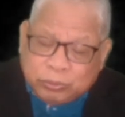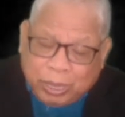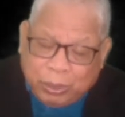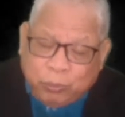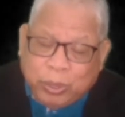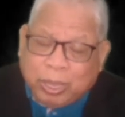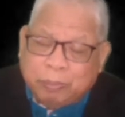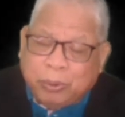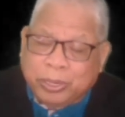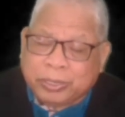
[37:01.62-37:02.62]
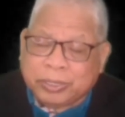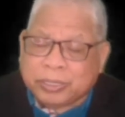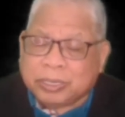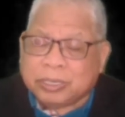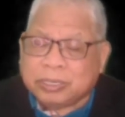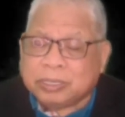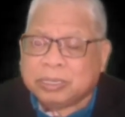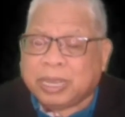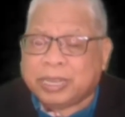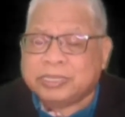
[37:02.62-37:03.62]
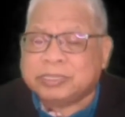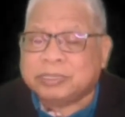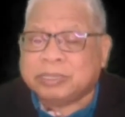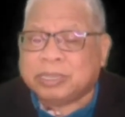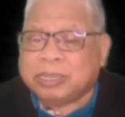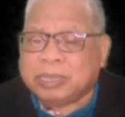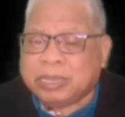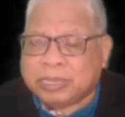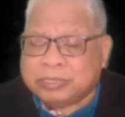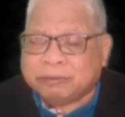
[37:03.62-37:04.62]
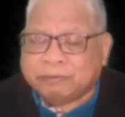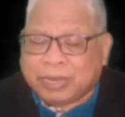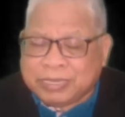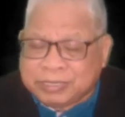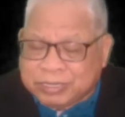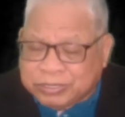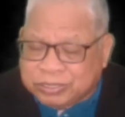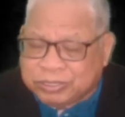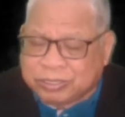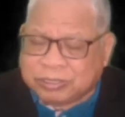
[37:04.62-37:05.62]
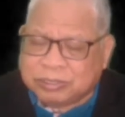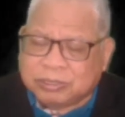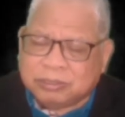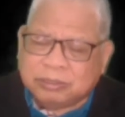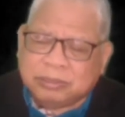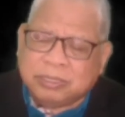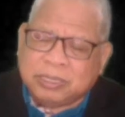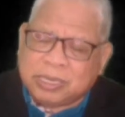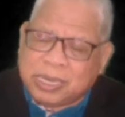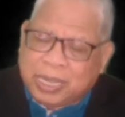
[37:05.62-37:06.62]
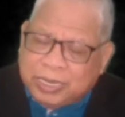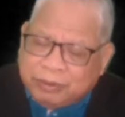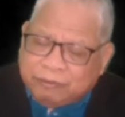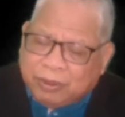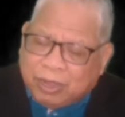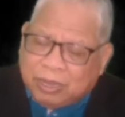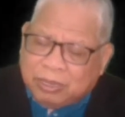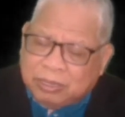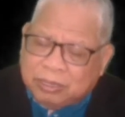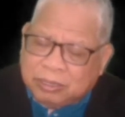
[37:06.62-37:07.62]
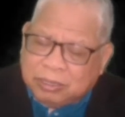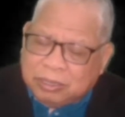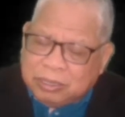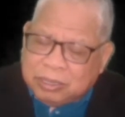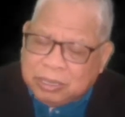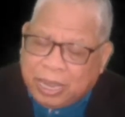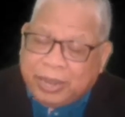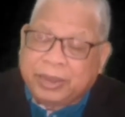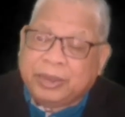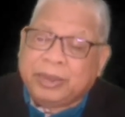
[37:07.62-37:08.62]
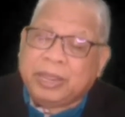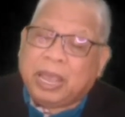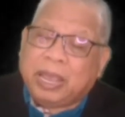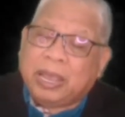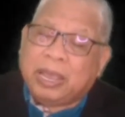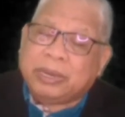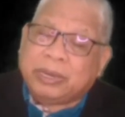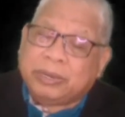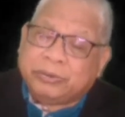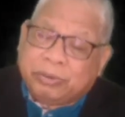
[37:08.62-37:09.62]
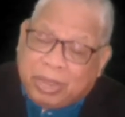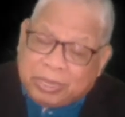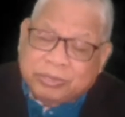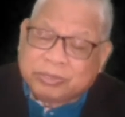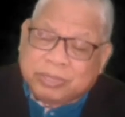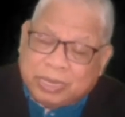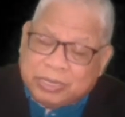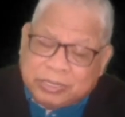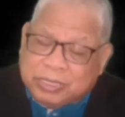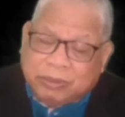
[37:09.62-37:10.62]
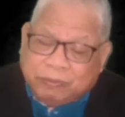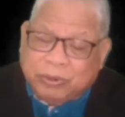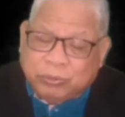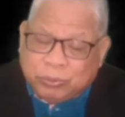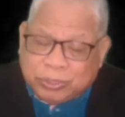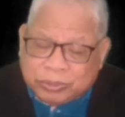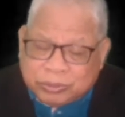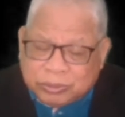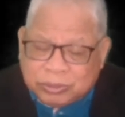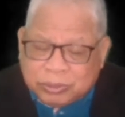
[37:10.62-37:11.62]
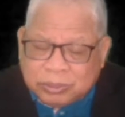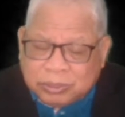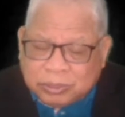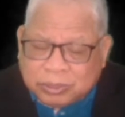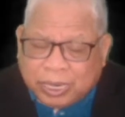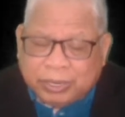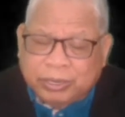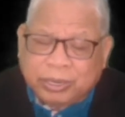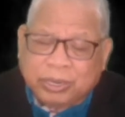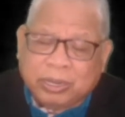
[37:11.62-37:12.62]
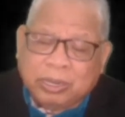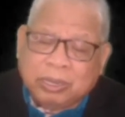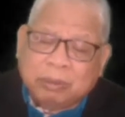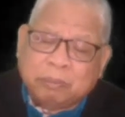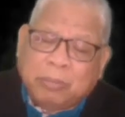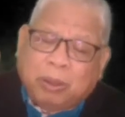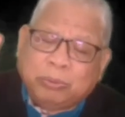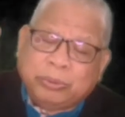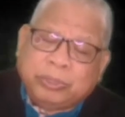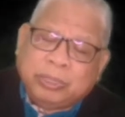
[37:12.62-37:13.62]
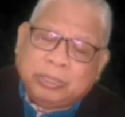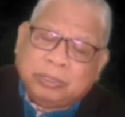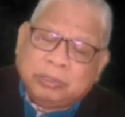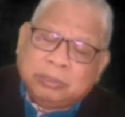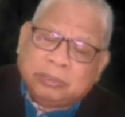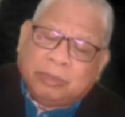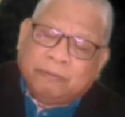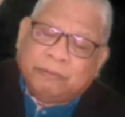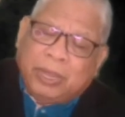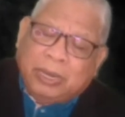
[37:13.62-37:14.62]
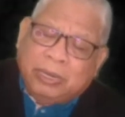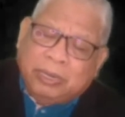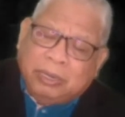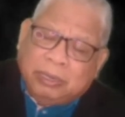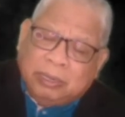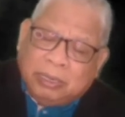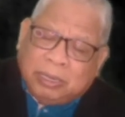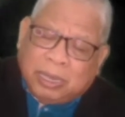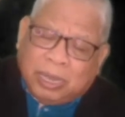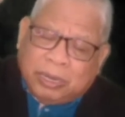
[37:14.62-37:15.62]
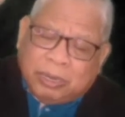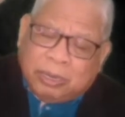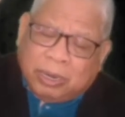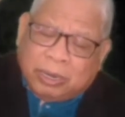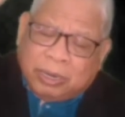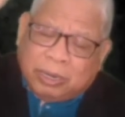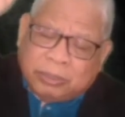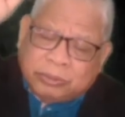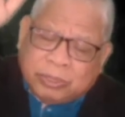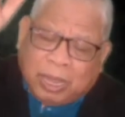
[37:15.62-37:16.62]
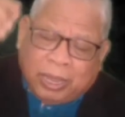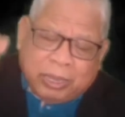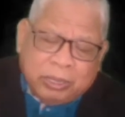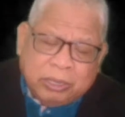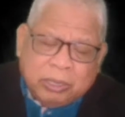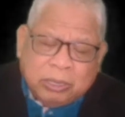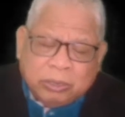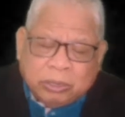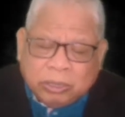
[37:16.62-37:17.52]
That's why we are appointed as his vicegerent, Khalifa. And the trust that is given to us, that the mountain, the valley, and sky